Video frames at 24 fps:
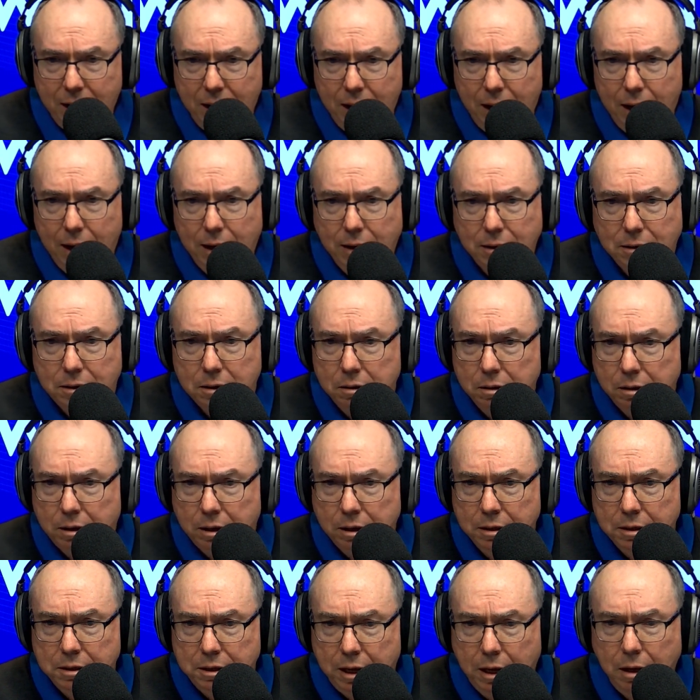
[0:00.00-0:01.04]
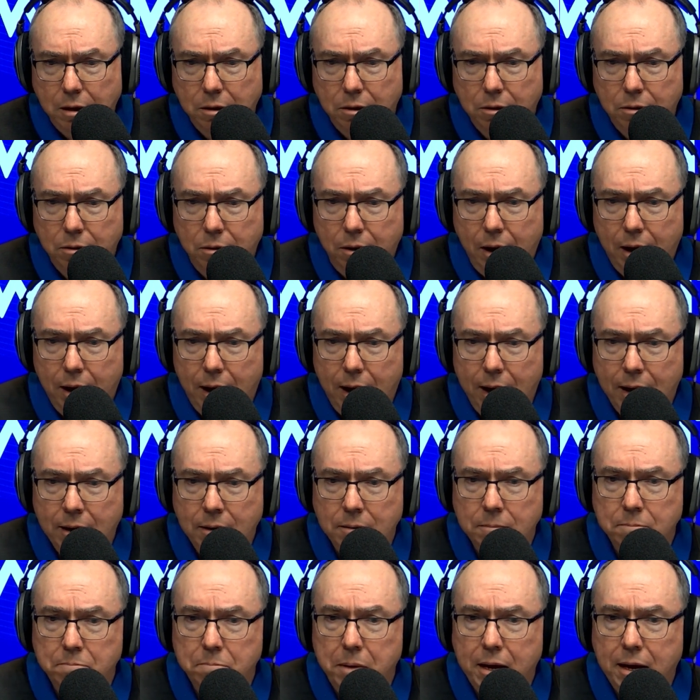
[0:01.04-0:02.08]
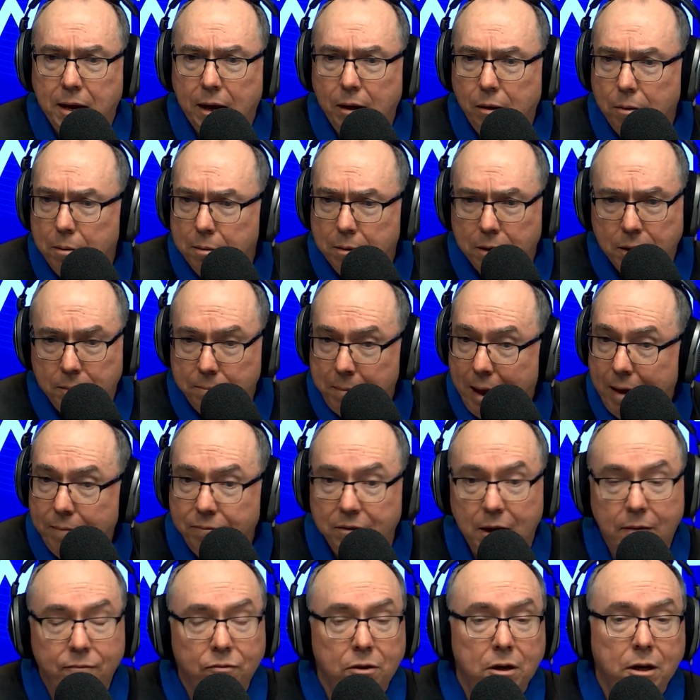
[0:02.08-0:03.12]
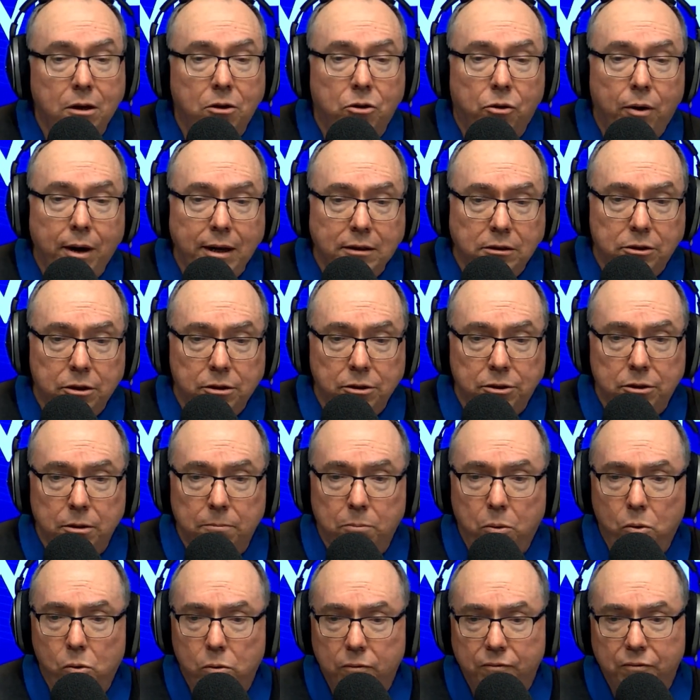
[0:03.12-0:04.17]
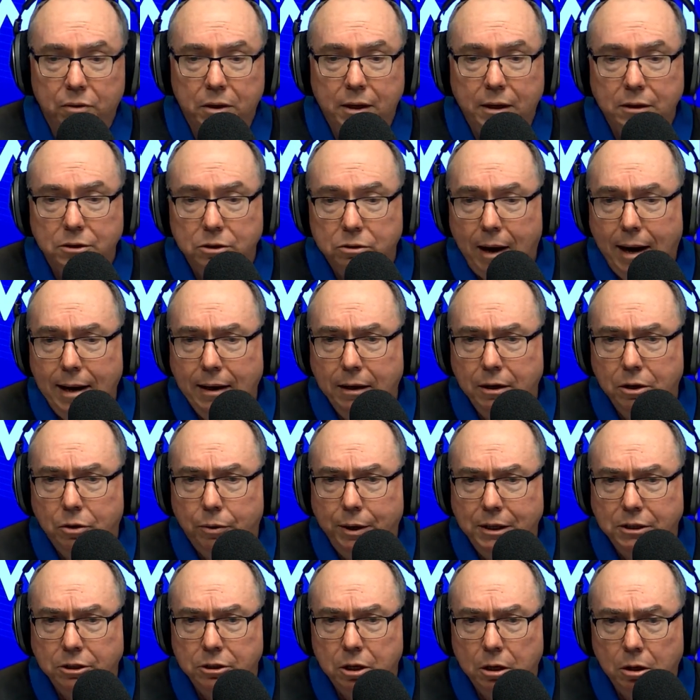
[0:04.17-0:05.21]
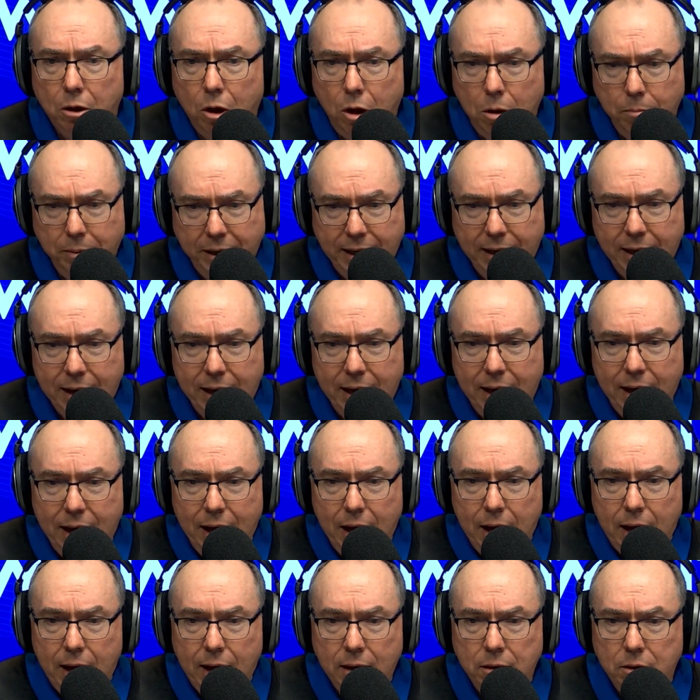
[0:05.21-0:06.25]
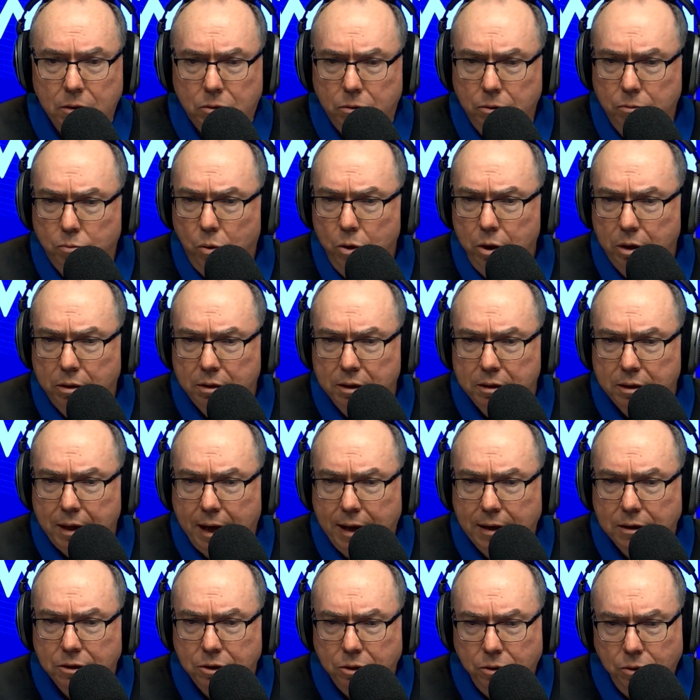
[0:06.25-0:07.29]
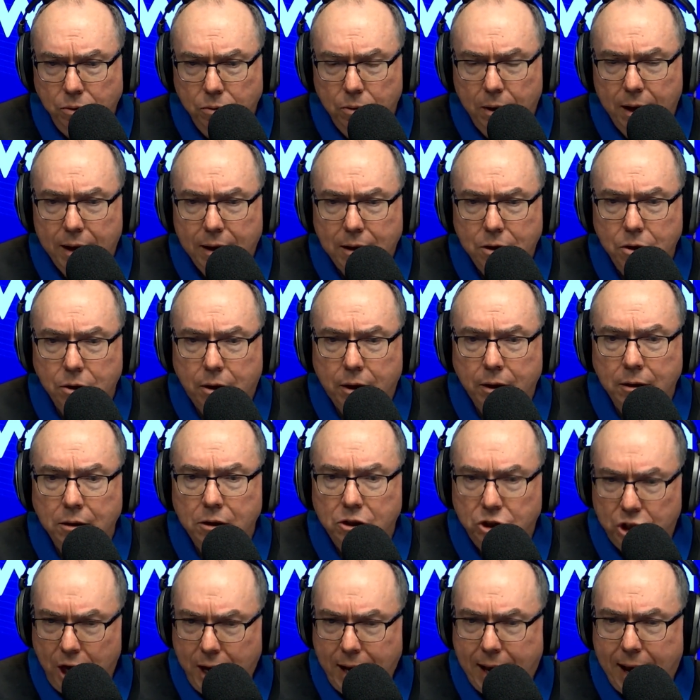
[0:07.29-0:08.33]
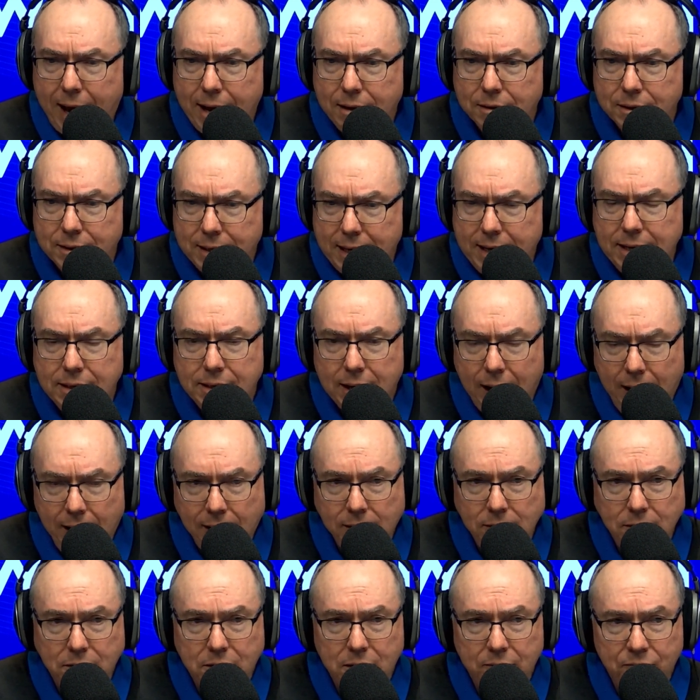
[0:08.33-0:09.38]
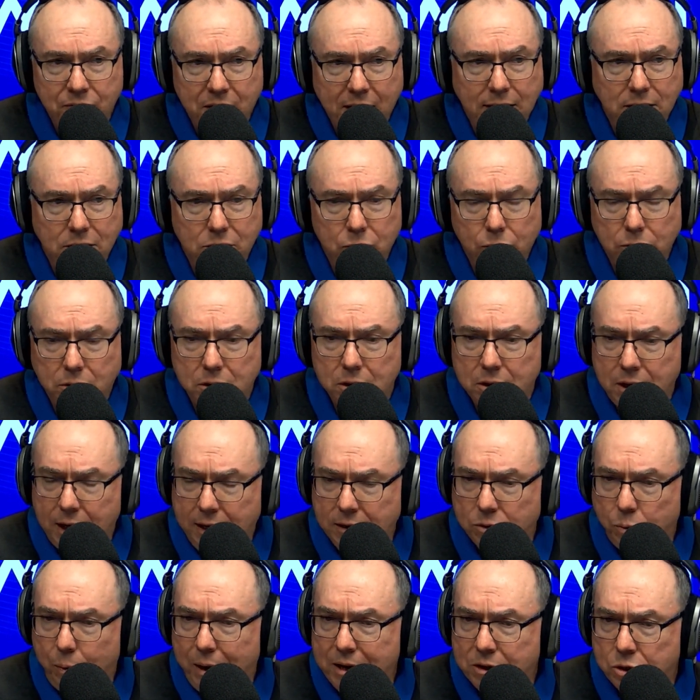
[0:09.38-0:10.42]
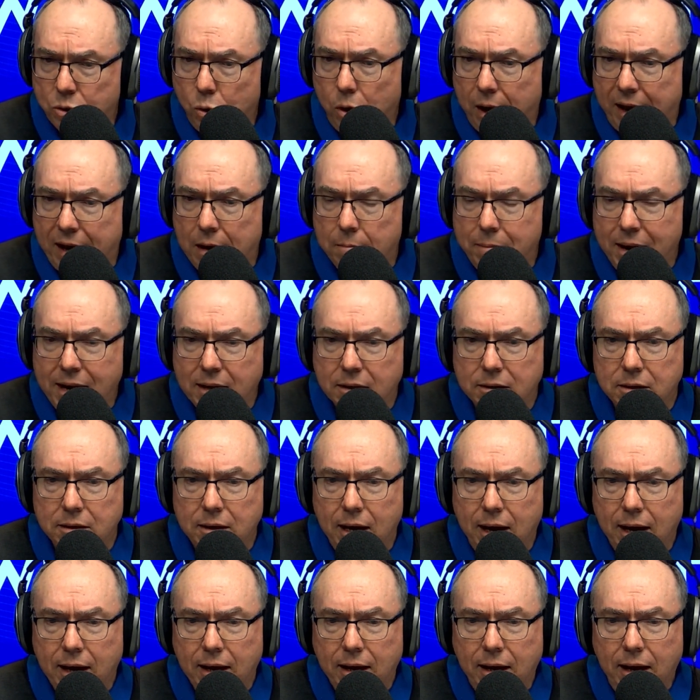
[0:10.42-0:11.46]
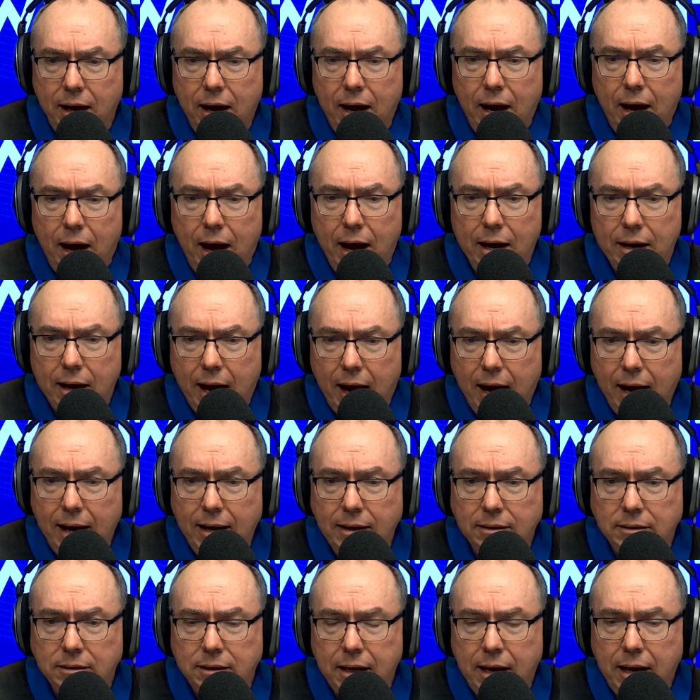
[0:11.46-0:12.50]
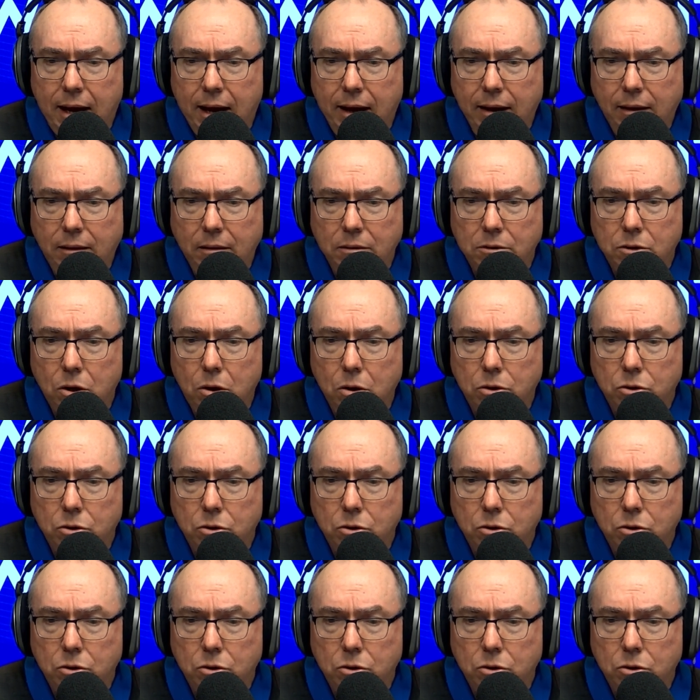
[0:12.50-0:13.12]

uh, to continue and, beco- and even, even increase your support for the Australian Christian Lobby in the good work that they do. You can check out details of these sorts of things we're talking about today at acl.org.au